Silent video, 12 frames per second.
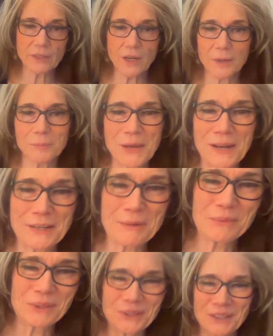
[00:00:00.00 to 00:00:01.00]
gotten back up
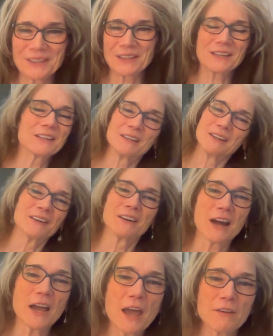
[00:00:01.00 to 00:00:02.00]
there yet. I
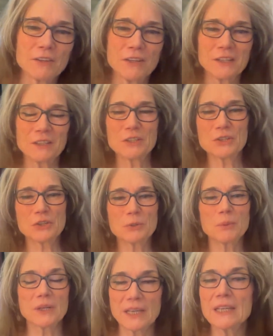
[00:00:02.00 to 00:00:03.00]
haven't needed to,
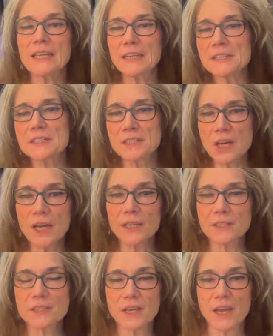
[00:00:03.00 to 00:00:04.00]
but it is
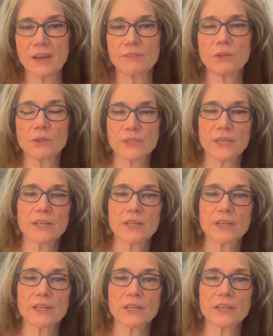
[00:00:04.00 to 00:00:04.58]
nice to have the